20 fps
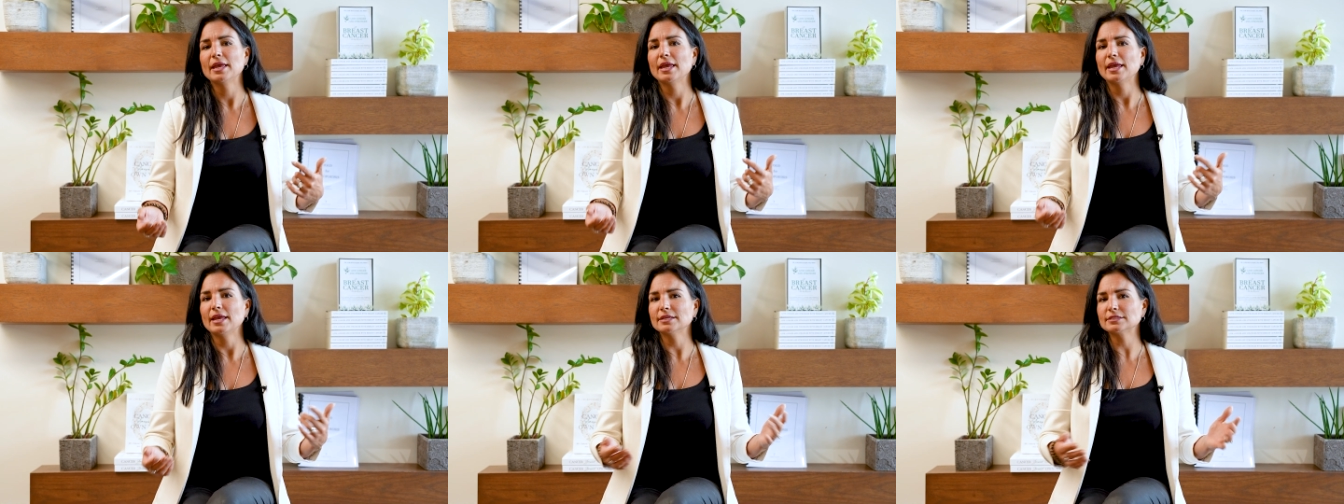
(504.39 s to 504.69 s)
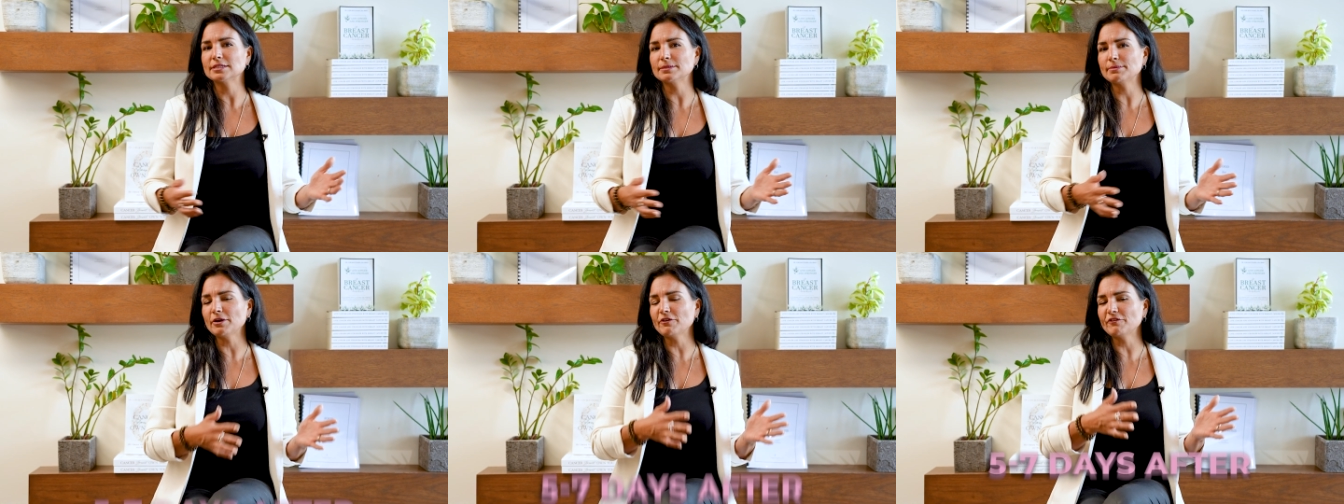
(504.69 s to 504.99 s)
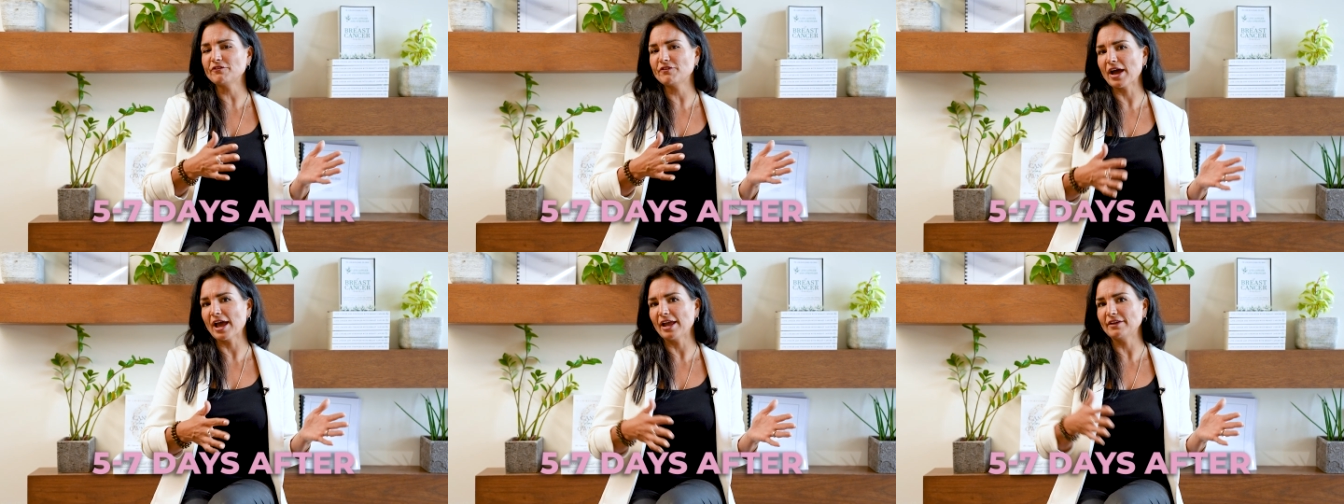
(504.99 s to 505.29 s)
is
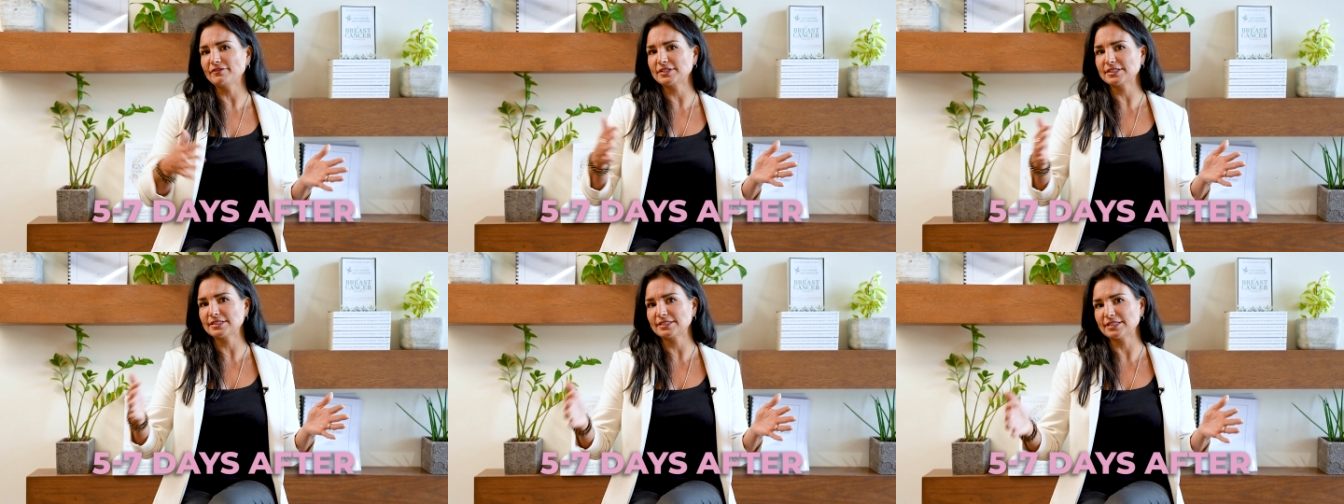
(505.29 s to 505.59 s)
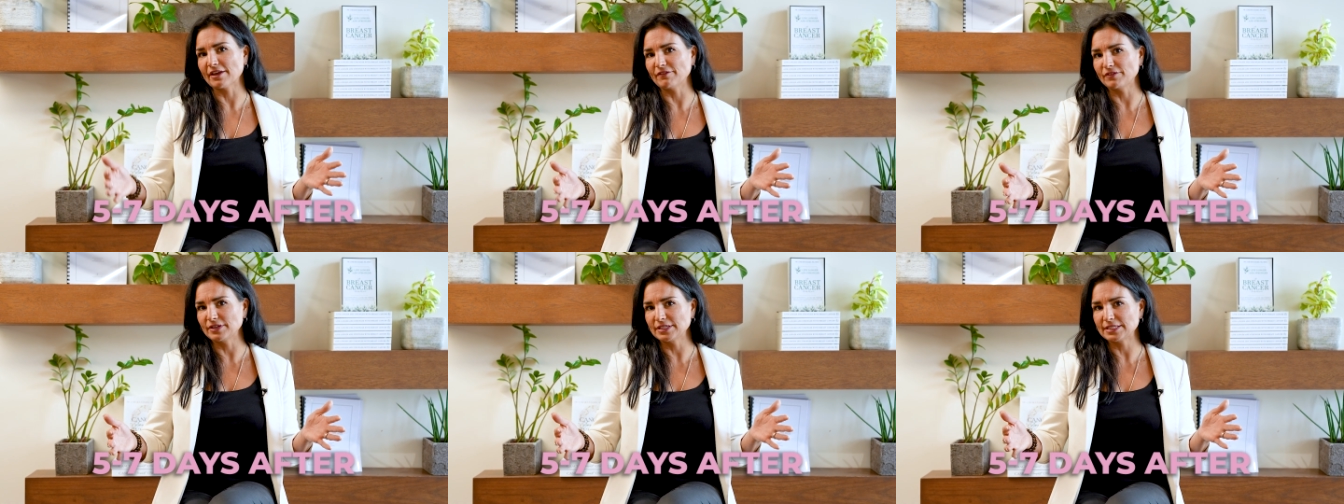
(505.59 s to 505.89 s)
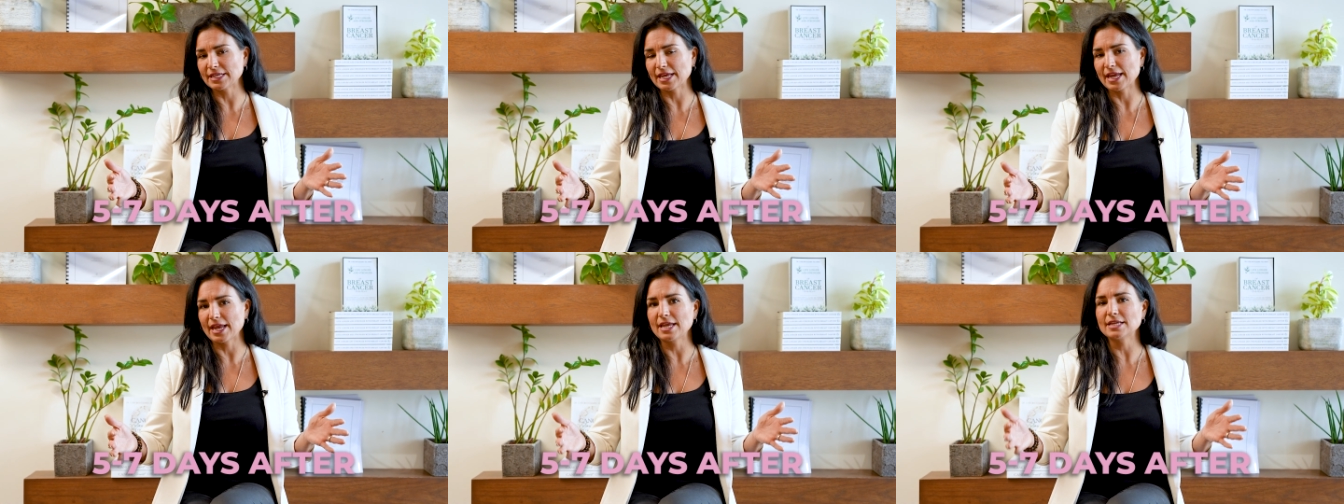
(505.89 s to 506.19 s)
about 5 to 7
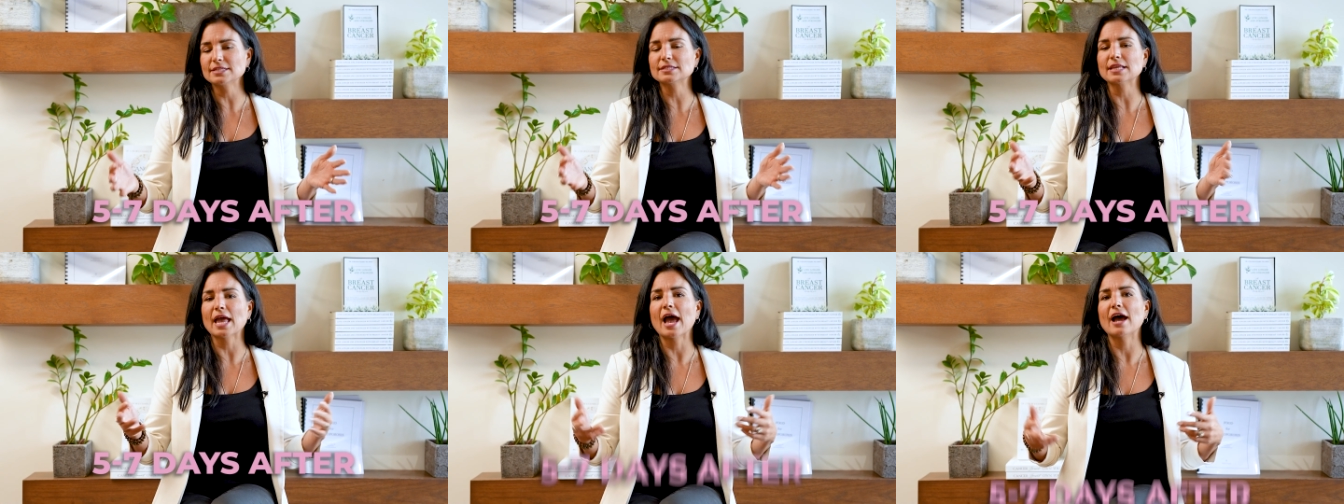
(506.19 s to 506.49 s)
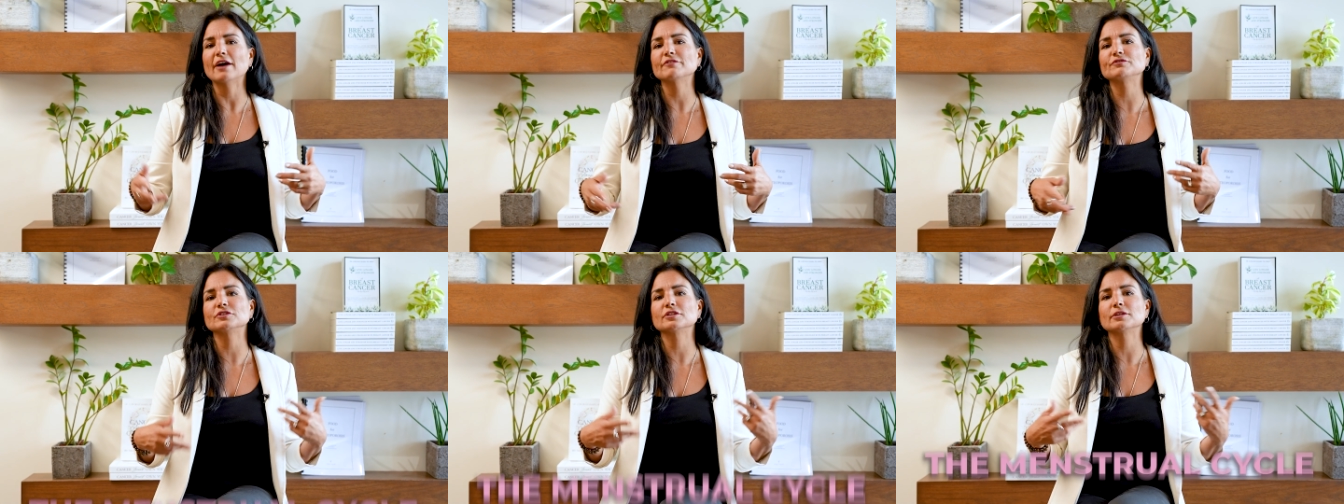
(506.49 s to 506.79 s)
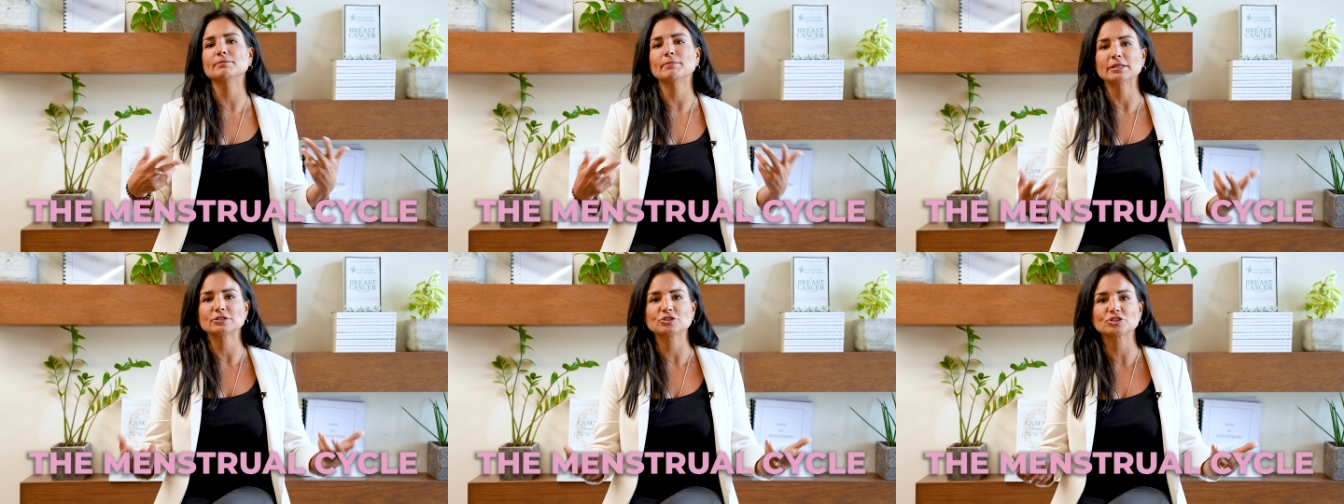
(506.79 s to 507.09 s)
days after the
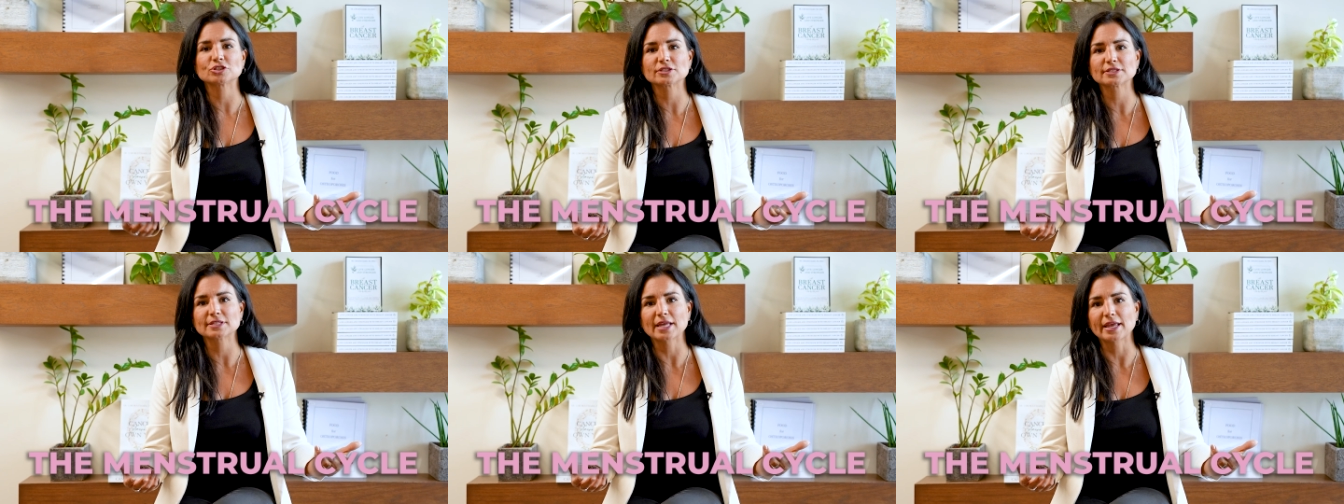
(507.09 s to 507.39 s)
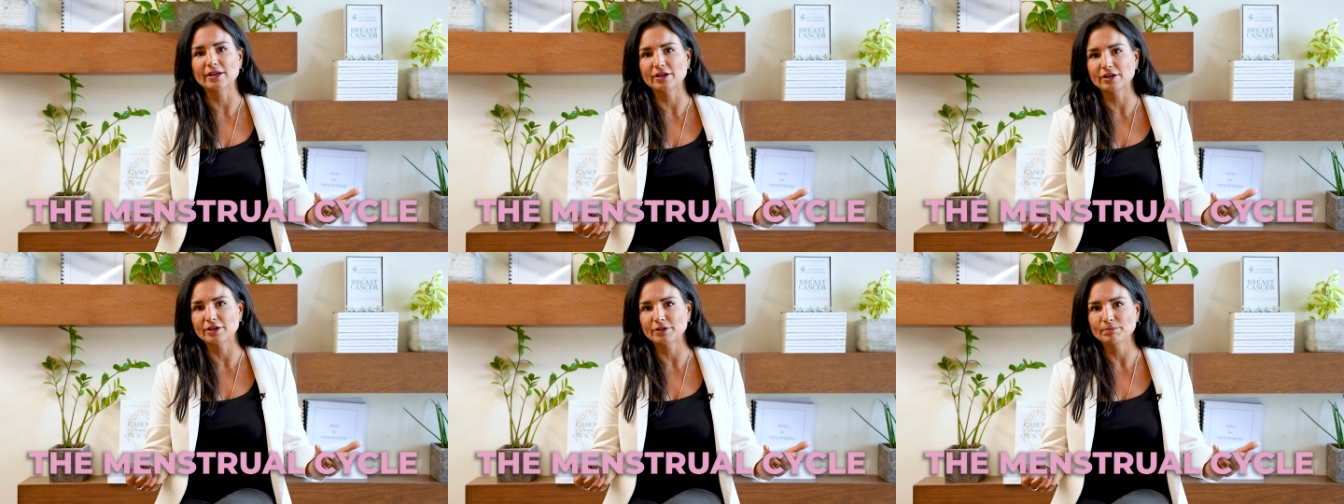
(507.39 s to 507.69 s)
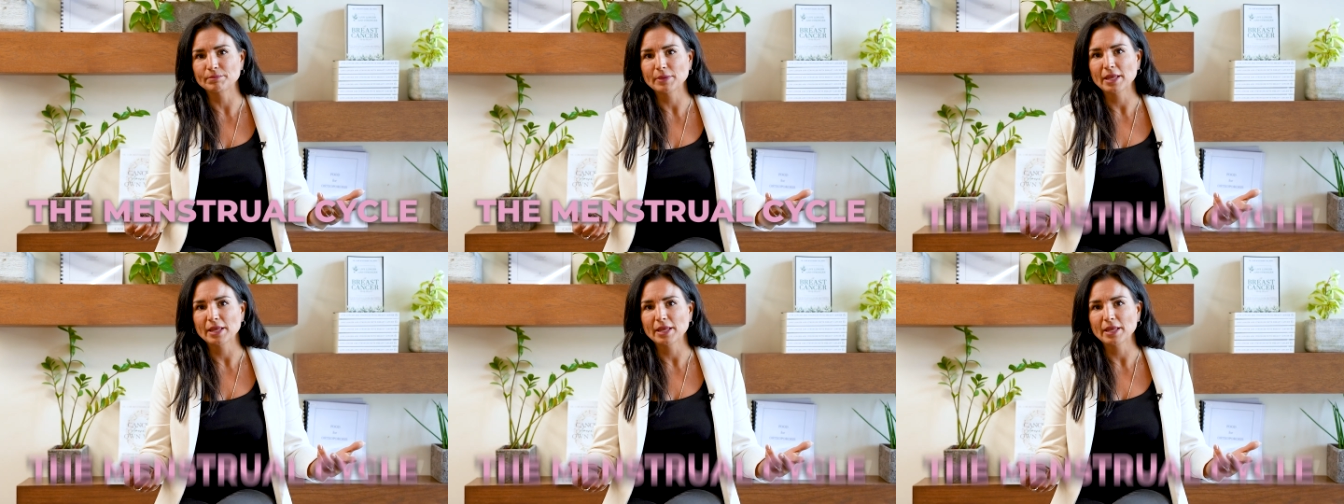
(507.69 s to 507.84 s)
menstrual cycle.